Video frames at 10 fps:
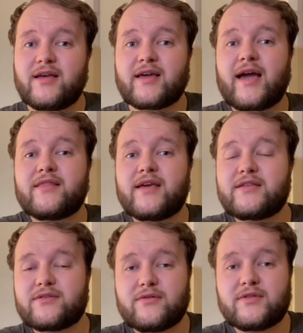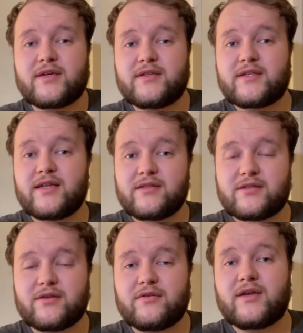Can they sort these
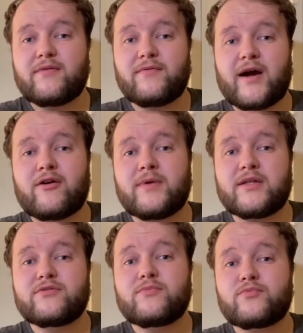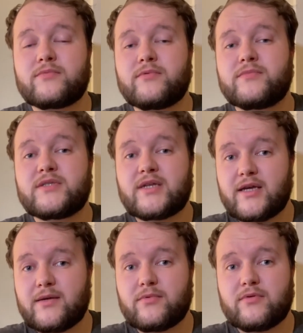into the environmental problems
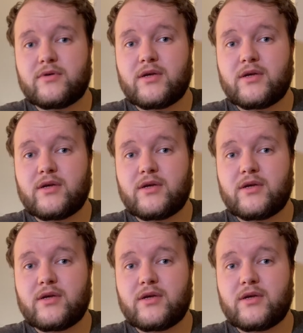table?